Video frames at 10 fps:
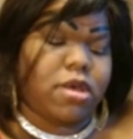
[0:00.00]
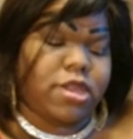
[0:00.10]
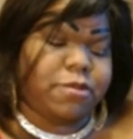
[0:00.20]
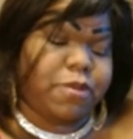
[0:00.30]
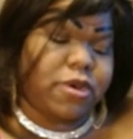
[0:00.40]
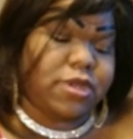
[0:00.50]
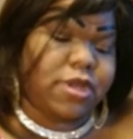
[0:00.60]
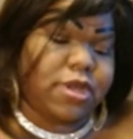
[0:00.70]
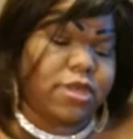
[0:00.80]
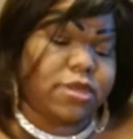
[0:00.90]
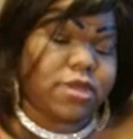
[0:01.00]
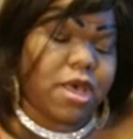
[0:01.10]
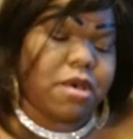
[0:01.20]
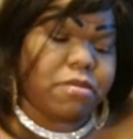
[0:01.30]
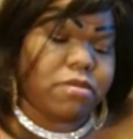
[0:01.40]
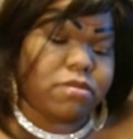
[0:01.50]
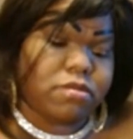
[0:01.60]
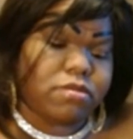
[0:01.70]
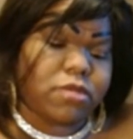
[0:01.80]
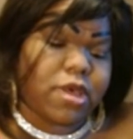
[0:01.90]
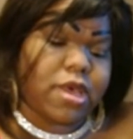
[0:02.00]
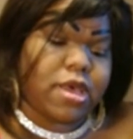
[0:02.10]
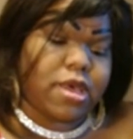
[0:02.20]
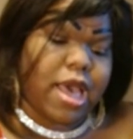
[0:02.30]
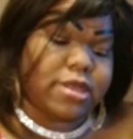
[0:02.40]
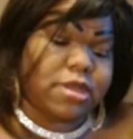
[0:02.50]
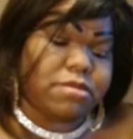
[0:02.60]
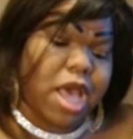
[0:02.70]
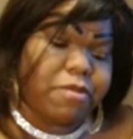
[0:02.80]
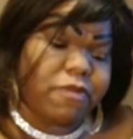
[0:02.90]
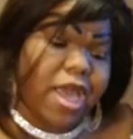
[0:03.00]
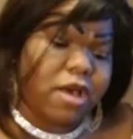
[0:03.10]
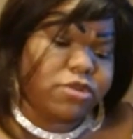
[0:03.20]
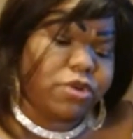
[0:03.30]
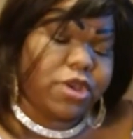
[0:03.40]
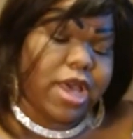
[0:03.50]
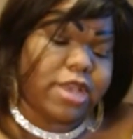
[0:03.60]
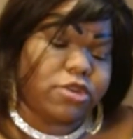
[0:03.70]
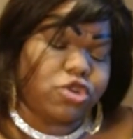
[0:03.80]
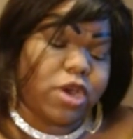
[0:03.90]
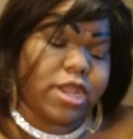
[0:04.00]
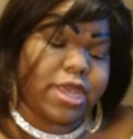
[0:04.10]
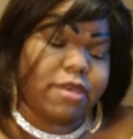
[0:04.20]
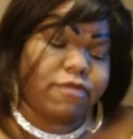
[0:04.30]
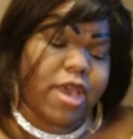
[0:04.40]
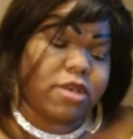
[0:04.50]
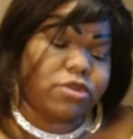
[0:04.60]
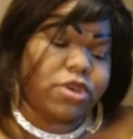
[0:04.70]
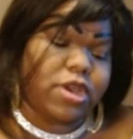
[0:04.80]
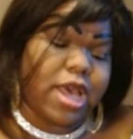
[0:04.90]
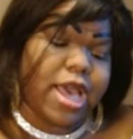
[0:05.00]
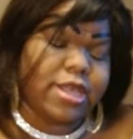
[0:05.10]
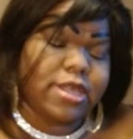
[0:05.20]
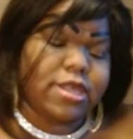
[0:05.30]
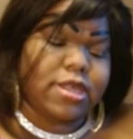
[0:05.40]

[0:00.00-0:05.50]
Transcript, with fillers: This person is got some type of fouls on you guys, or trying to get fouls on you guys.